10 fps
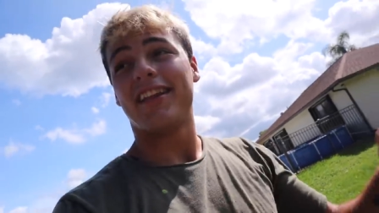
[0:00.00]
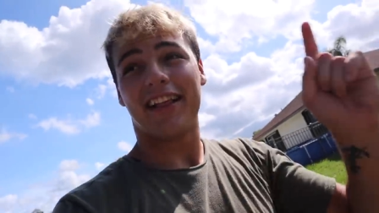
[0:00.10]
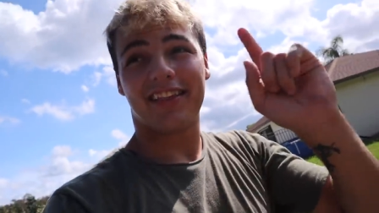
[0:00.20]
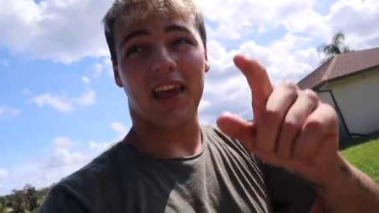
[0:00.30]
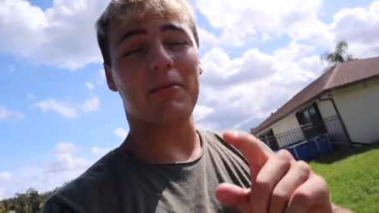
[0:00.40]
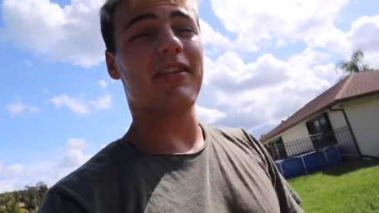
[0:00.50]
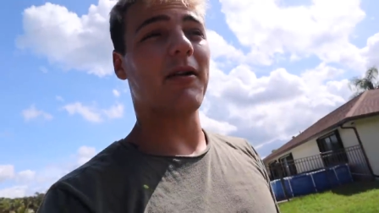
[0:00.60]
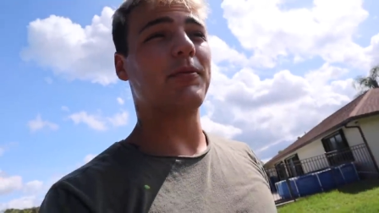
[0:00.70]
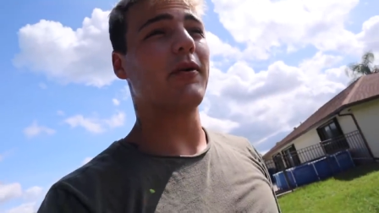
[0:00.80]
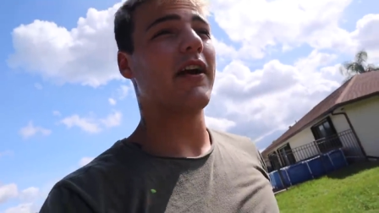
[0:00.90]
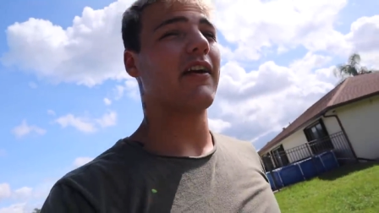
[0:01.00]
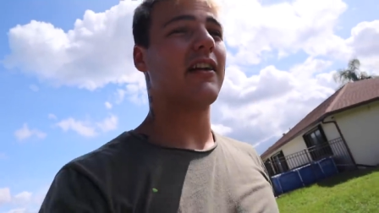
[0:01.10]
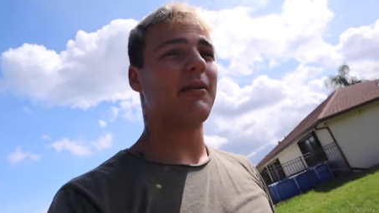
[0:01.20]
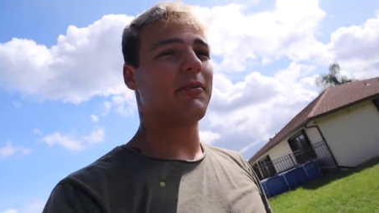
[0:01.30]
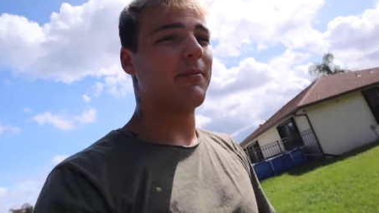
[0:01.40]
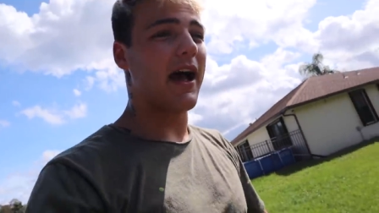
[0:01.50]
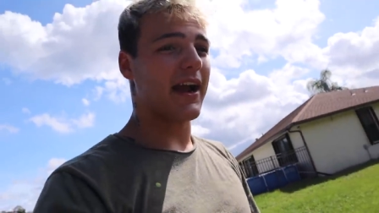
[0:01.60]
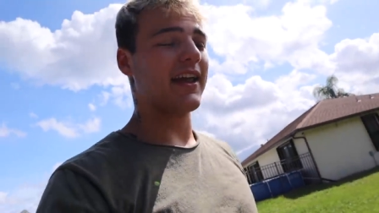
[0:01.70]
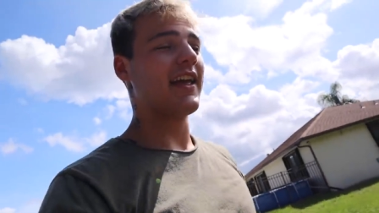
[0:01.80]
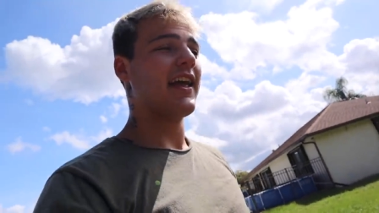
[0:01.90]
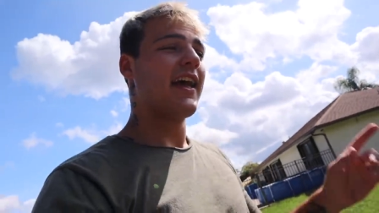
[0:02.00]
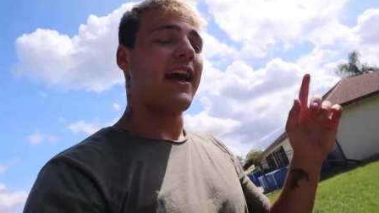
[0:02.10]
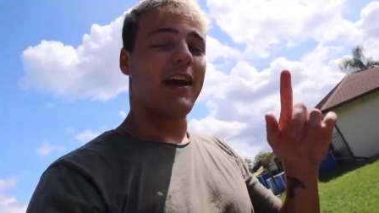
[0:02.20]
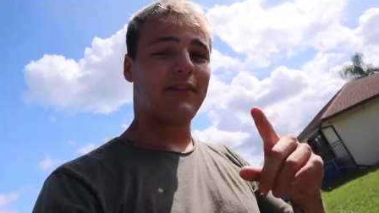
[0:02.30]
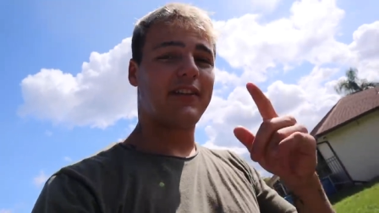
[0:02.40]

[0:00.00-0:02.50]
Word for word: That same exact blue heron comes back every